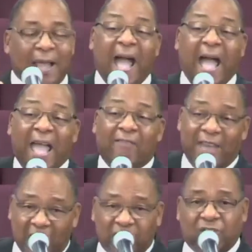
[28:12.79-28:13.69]
I have
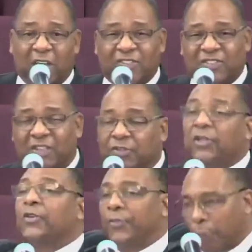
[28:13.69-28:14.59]
access to
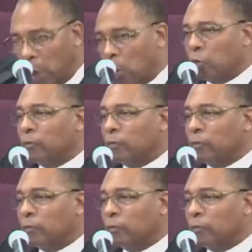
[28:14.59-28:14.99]
the throne.